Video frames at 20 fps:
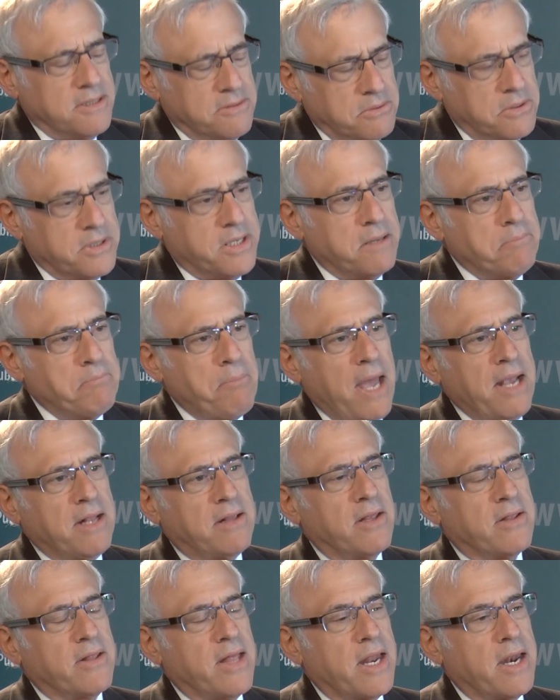We'll get back
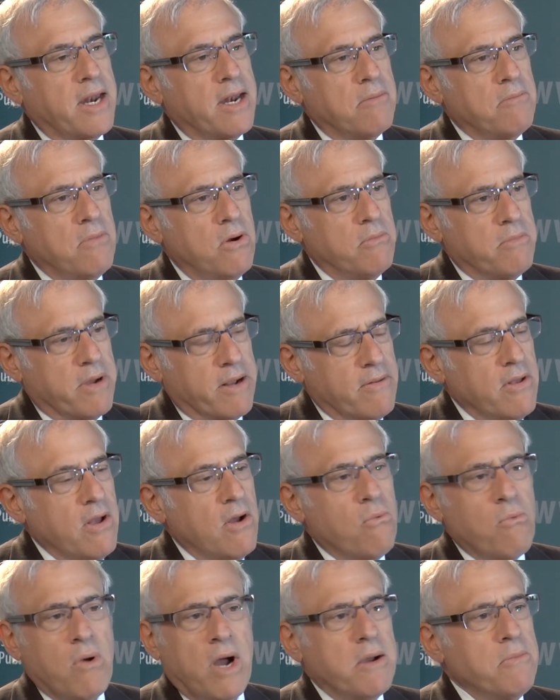to that in a moment.
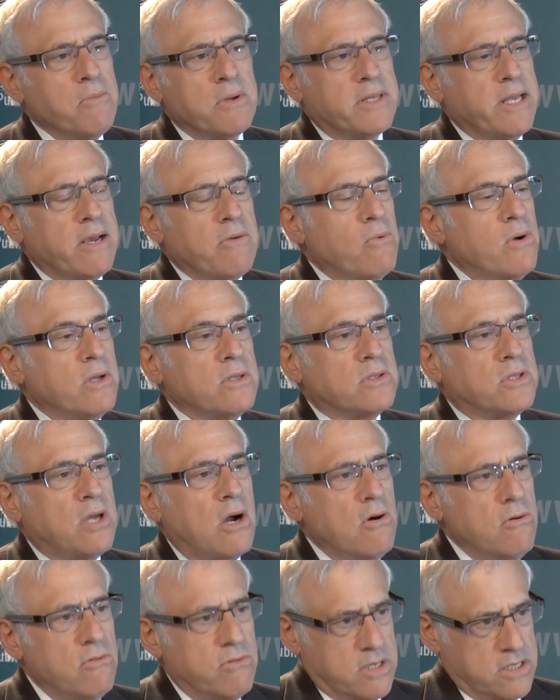Why would they want
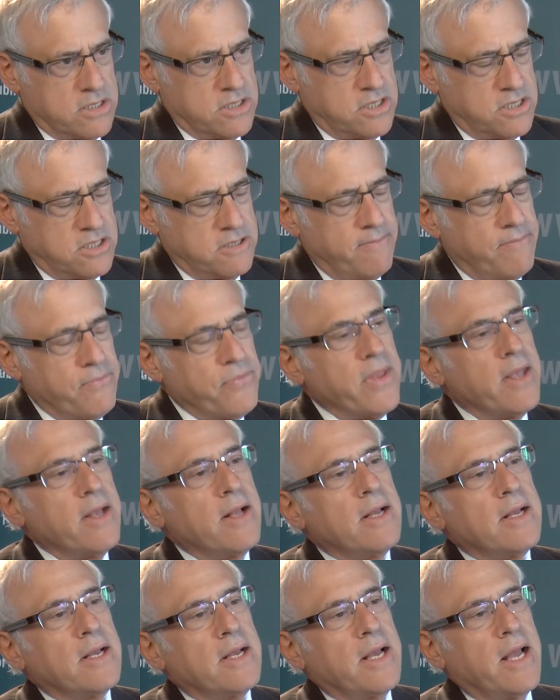Torahs?
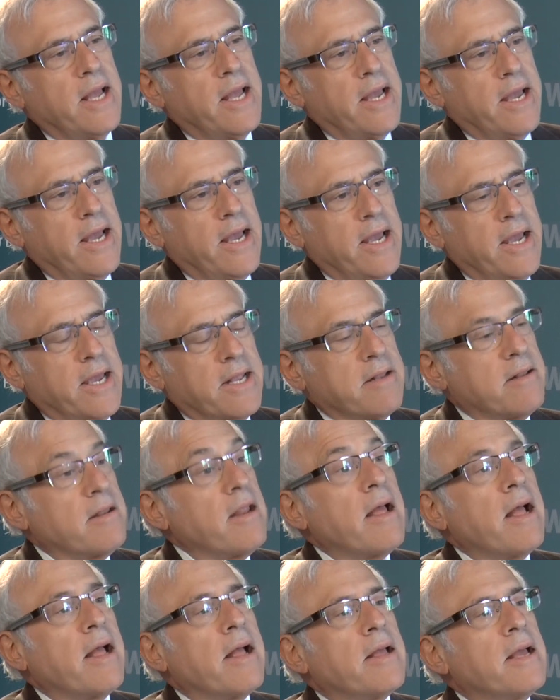
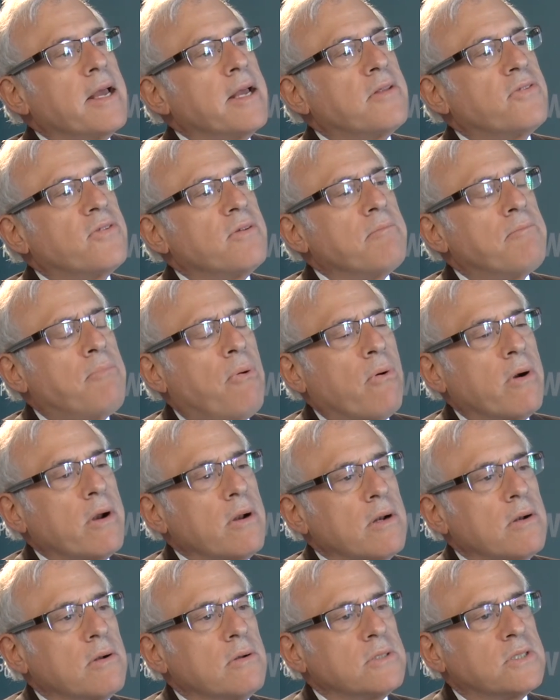And it's
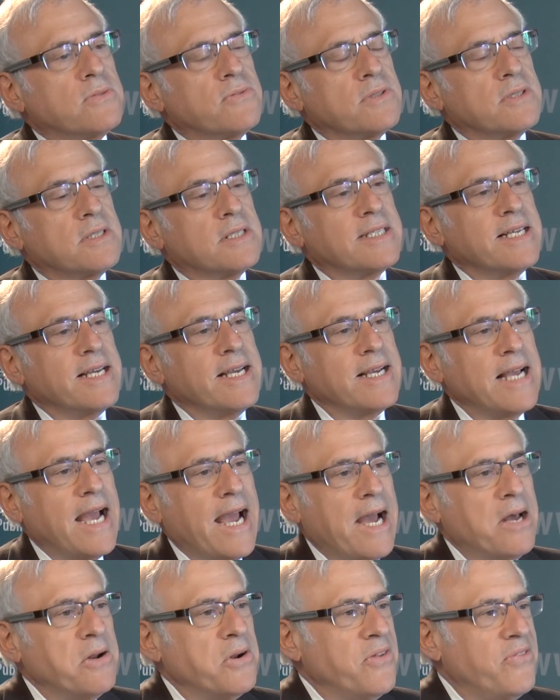important also for the thing,
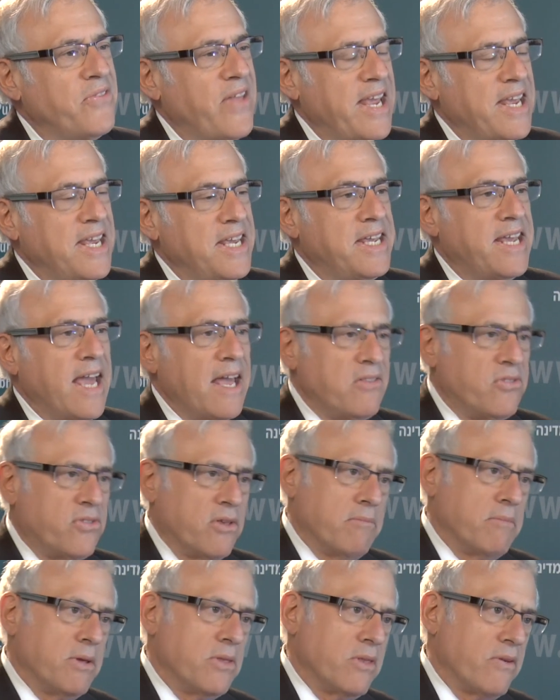how did they get
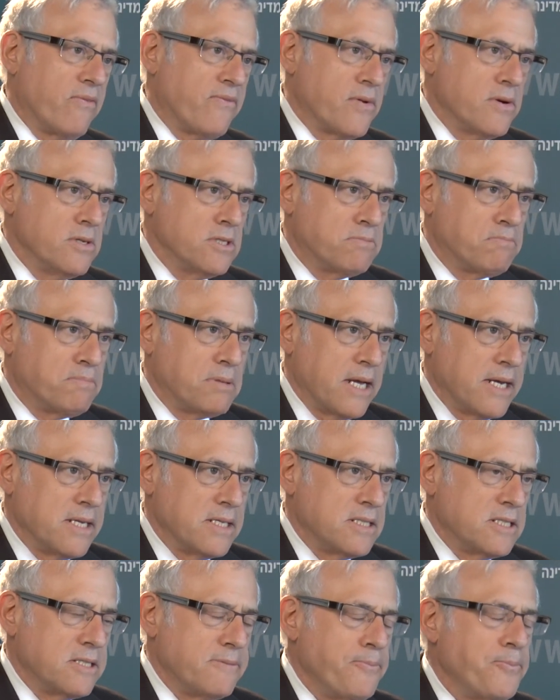them in the first
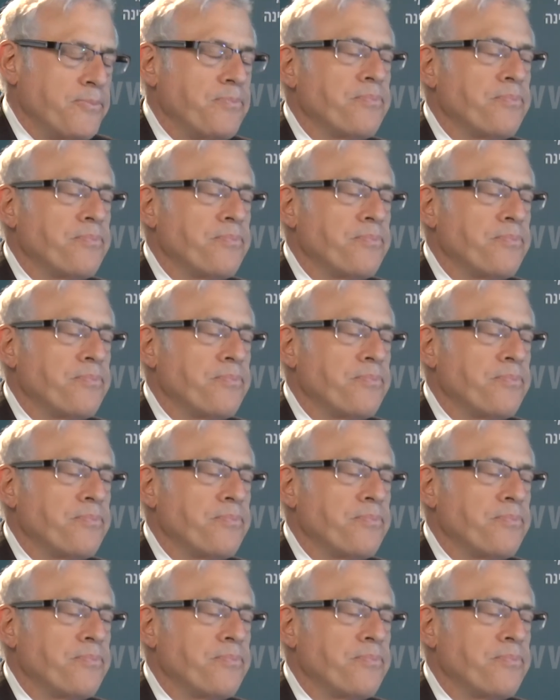place?